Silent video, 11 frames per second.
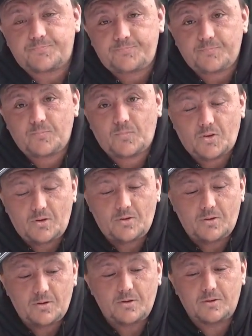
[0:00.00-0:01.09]

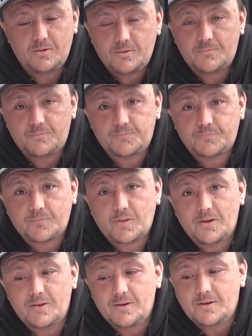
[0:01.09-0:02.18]

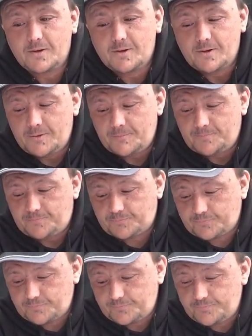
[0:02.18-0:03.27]

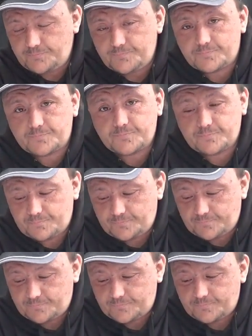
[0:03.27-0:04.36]

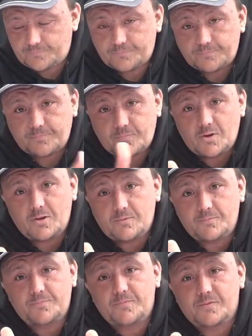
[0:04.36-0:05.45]

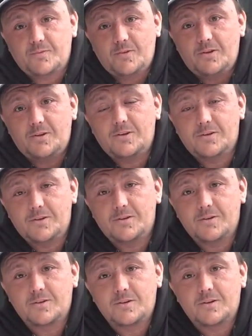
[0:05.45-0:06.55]

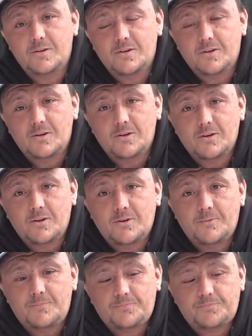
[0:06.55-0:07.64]
No words are spoken by the person on screen.